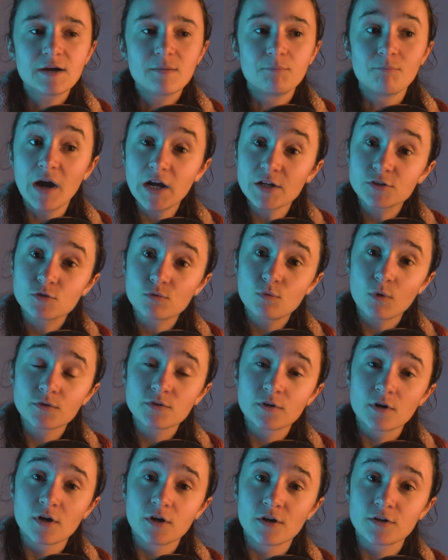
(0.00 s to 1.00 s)
Mile to
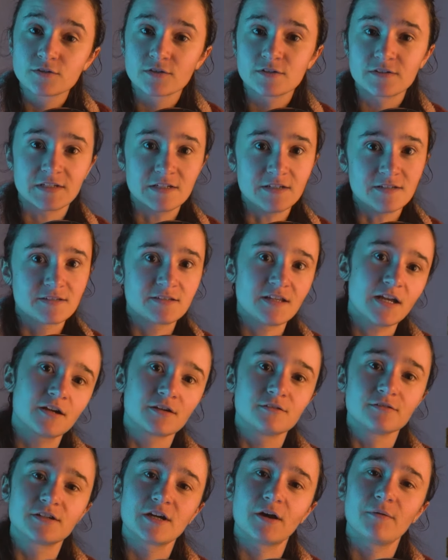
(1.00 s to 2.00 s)
Wonderland, the
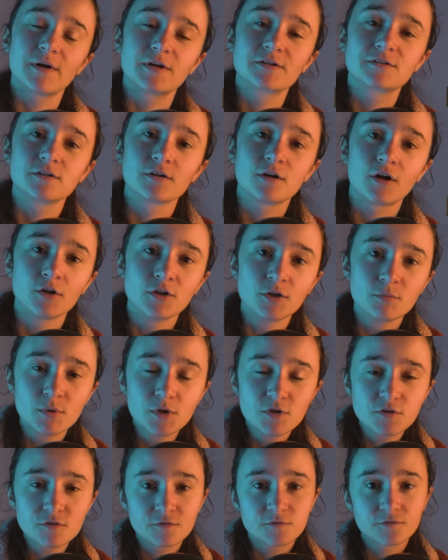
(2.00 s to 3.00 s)
second character on the
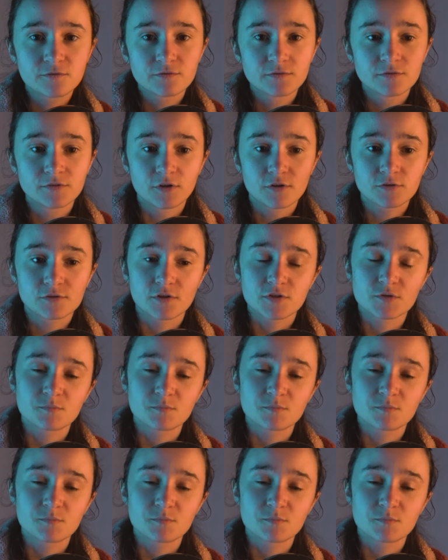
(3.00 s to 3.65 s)
booth, Dr.